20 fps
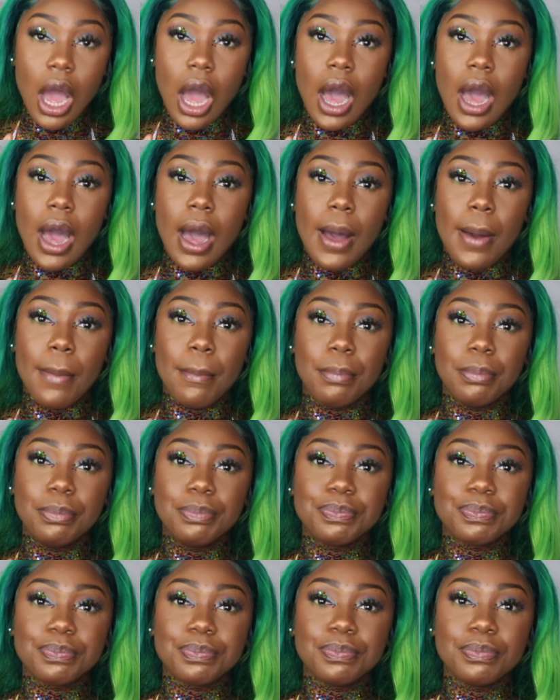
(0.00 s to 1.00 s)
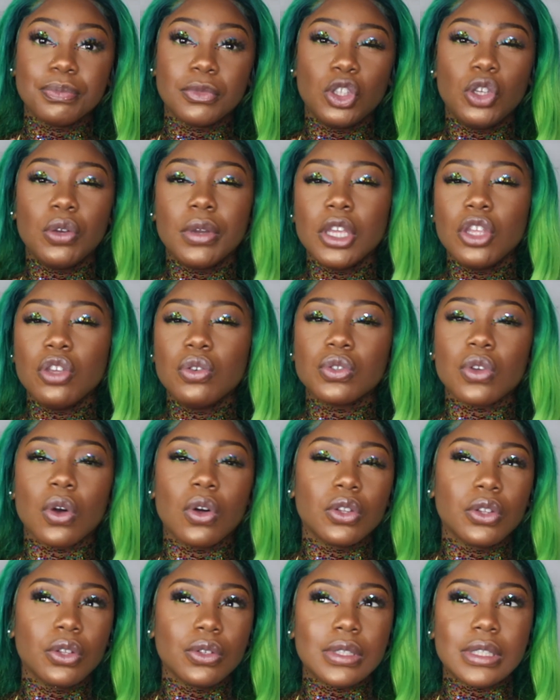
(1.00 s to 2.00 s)
You can use
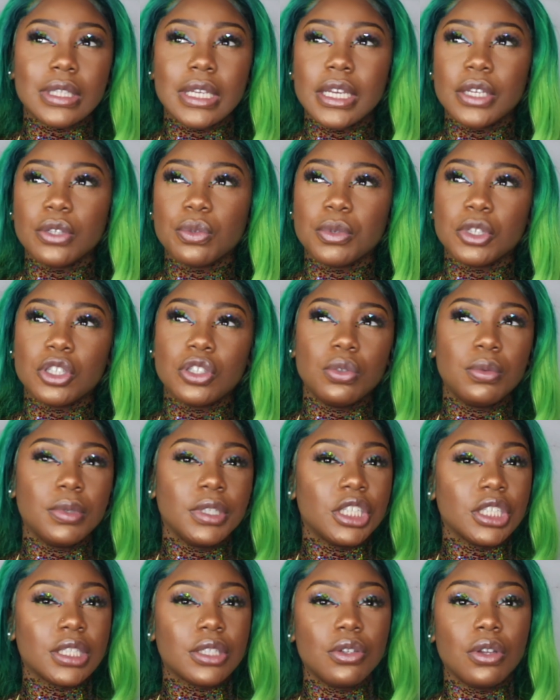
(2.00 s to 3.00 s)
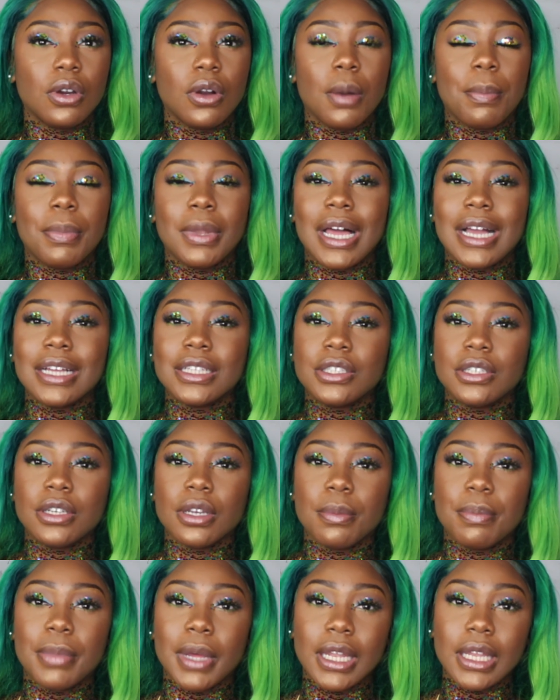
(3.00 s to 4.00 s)
all those things, which you would just, you know, apply to
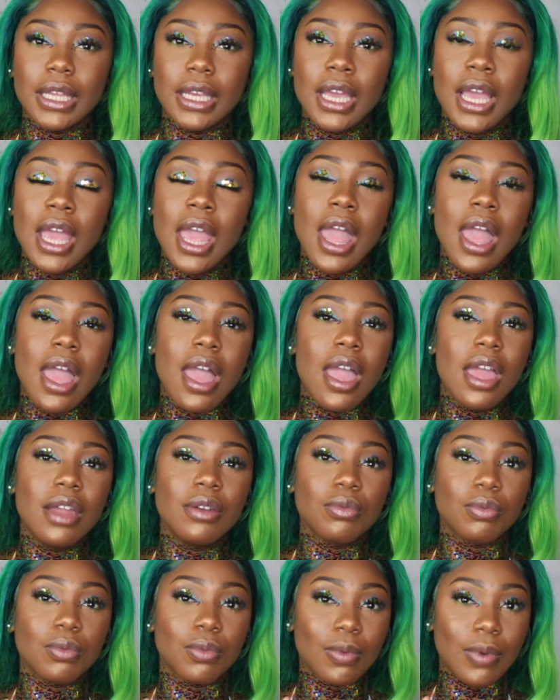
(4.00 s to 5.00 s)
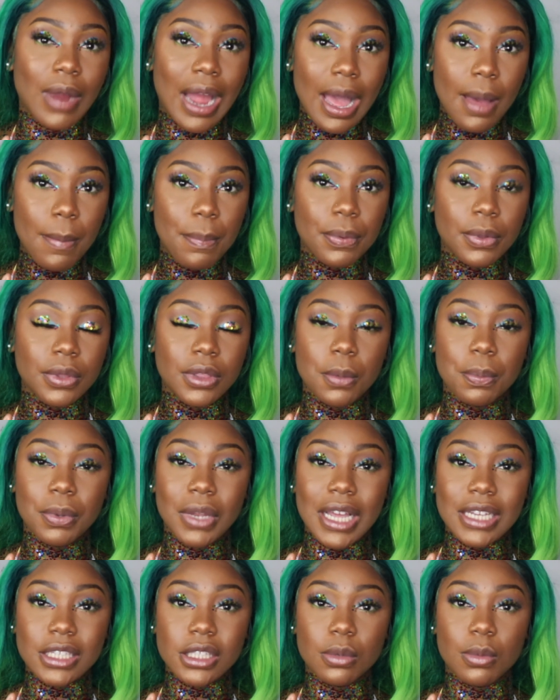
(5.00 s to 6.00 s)
your belly and wrap the
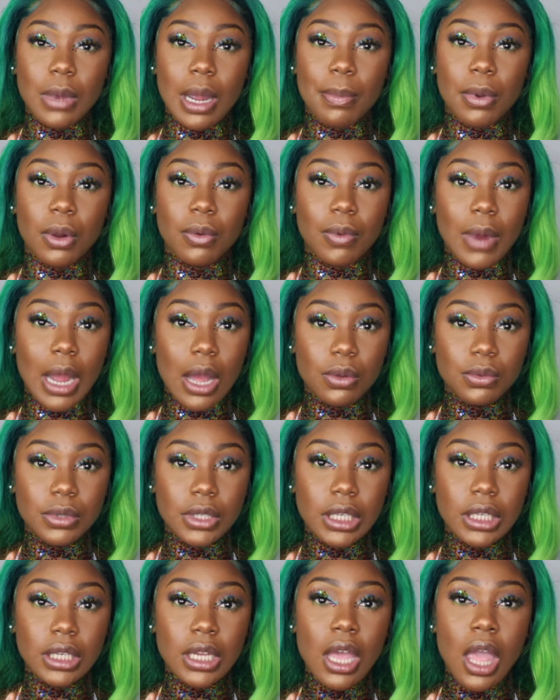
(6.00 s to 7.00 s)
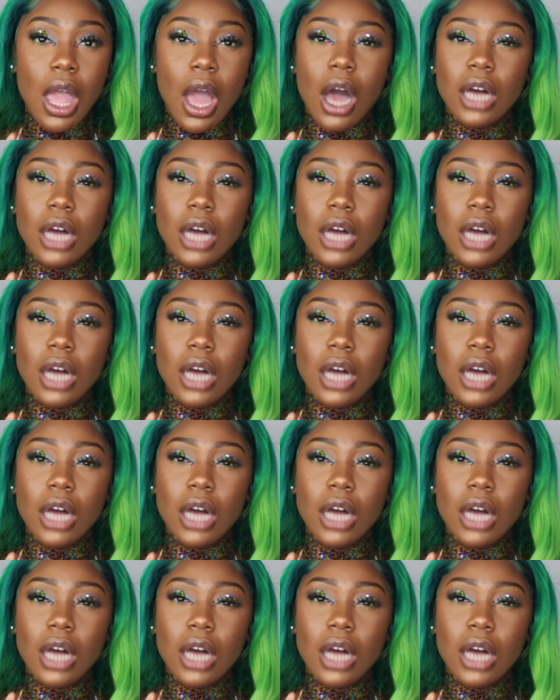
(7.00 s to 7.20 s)
plastic wrap around it.